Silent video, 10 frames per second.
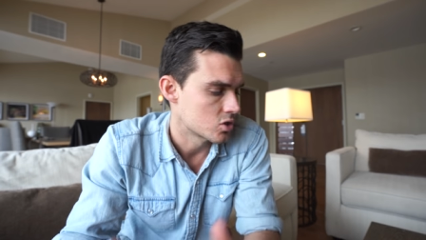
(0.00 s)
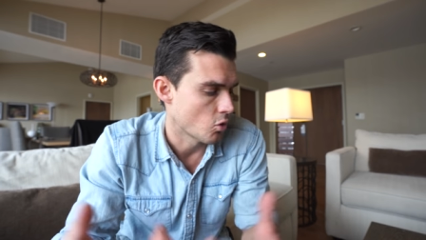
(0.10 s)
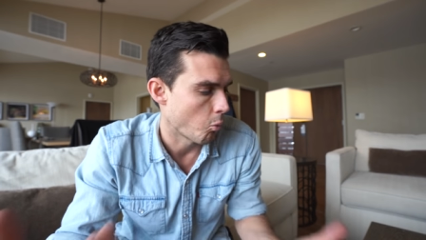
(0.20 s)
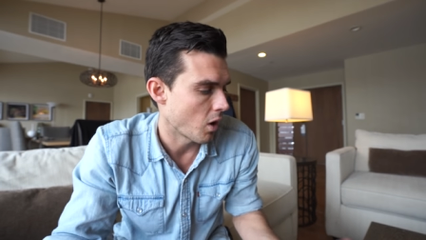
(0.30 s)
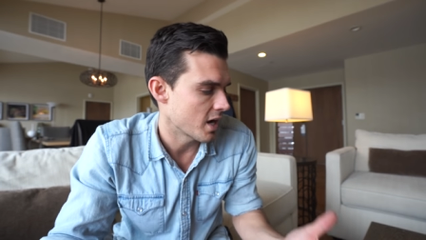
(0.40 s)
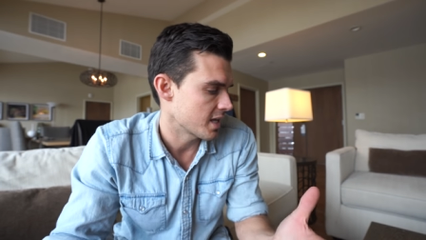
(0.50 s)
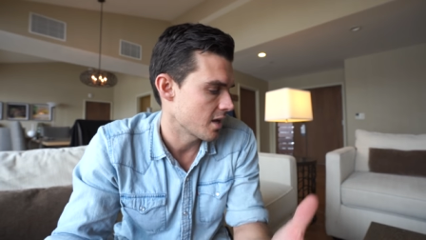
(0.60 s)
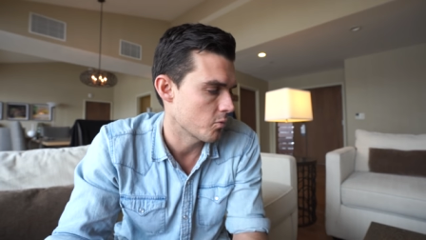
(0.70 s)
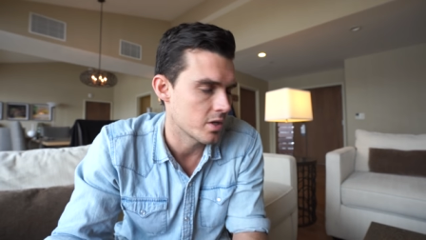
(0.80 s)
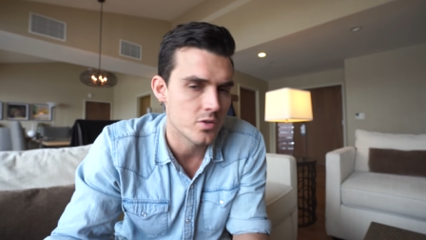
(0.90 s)
So, why
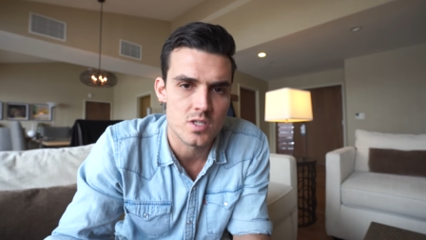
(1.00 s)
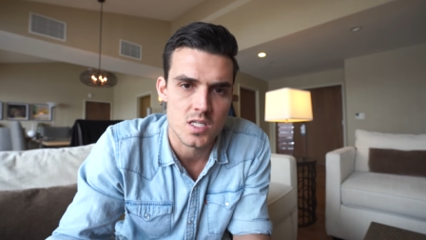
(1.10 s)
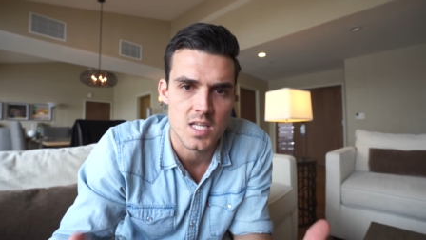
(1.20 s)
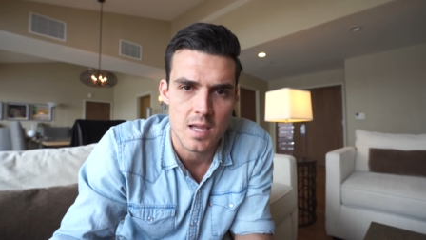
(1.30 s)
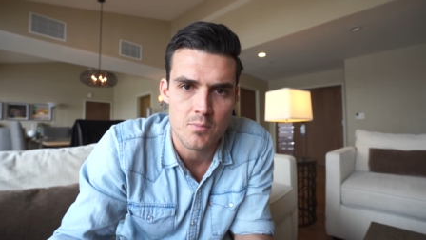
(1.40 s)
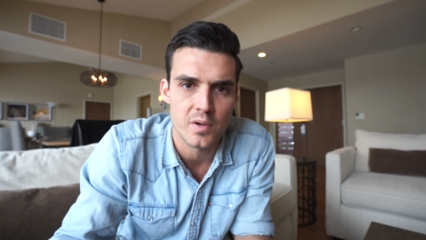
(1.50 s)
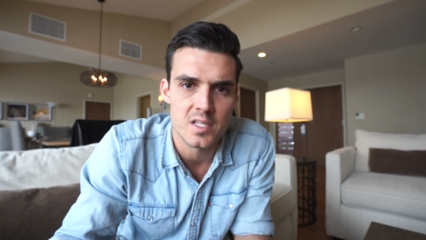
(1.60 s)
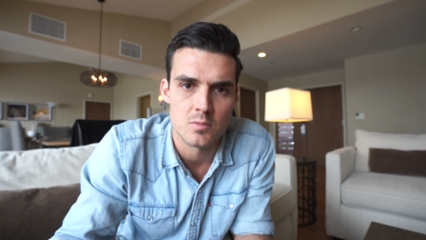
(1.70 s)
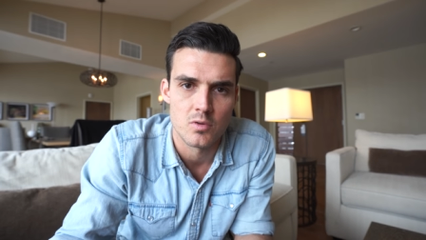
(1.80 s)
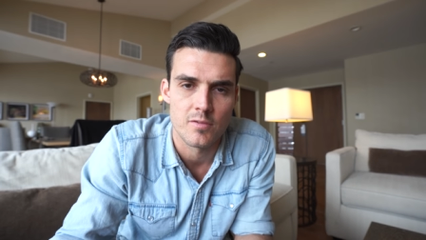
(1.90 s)
can't we use the same
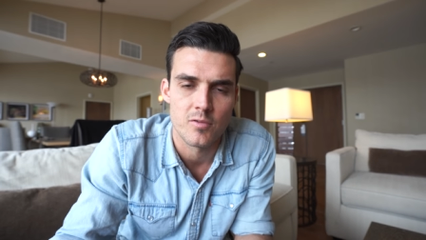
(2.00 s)
principle